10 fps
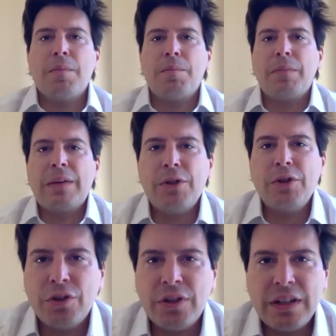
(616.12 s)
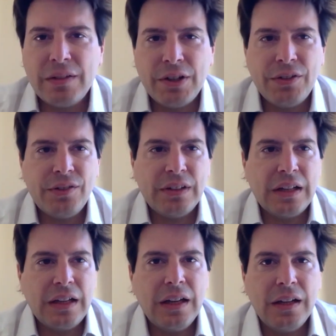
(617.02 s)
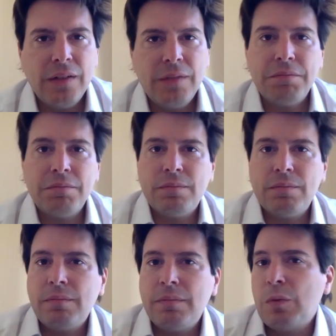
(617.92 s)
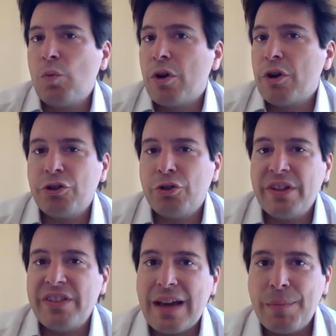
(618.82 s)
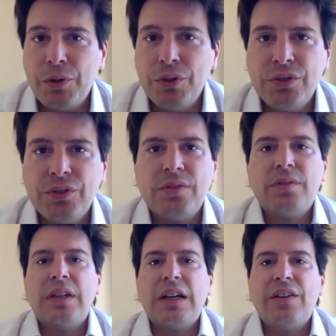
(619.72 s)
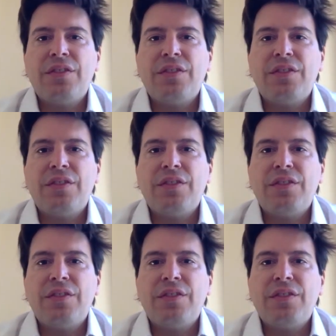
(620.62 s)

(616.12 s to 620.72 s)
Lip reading: Maybe you could give us one or two examples of